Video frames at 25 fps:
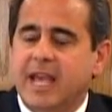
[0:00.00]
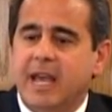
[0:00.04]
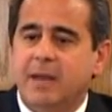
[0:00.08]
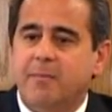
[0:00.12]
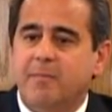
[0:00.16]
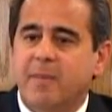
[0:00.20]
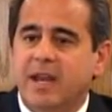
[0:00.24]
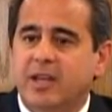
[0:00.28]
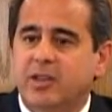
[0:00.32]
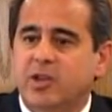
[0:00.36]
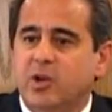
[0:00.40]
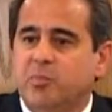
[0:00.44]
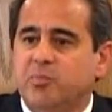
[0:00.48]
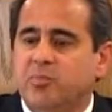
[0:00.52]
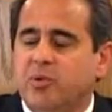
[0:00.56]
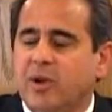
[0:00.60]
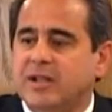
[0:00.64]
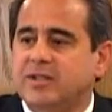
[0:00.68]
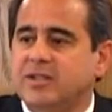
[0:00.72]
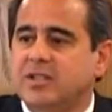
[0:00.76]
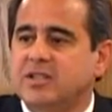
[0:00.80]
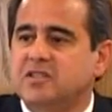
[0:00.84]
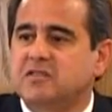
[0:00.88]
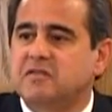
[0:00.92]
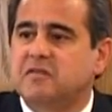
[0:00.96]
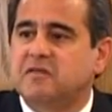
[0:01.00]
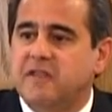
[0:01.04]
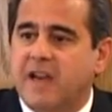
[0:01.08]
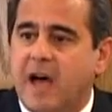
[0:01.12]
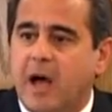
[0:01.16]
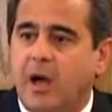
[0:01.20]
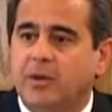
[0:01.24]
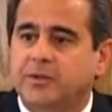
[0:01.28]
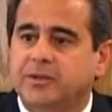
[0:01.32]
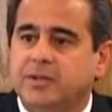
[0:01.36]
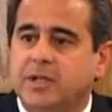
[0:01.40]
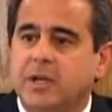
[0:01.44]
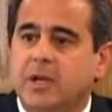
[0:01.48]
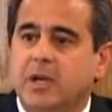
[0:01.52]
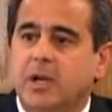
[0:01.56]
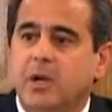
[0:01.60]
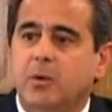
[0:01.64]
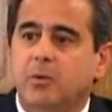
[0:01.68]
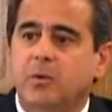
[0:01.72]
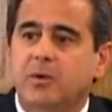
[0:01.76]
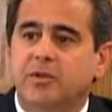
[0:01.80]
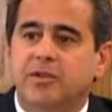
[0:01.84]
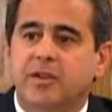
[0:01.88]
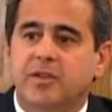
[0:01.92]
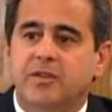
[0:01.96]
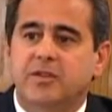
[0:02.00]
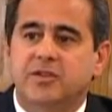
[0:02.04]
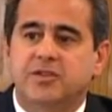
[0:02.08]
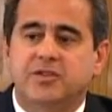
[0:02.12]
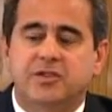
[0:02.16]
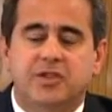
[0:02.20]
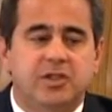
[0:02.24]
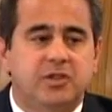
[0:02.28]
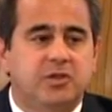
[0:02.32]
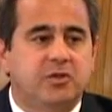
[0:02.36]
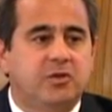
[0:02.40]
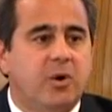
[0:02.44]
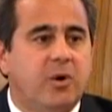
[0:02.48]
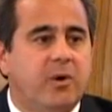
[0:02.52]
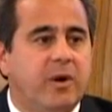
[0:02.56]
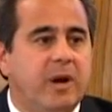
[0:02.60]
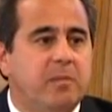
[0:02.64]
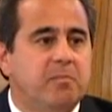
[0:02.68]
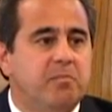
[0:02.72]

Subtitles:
and made their presence felt within the Cicero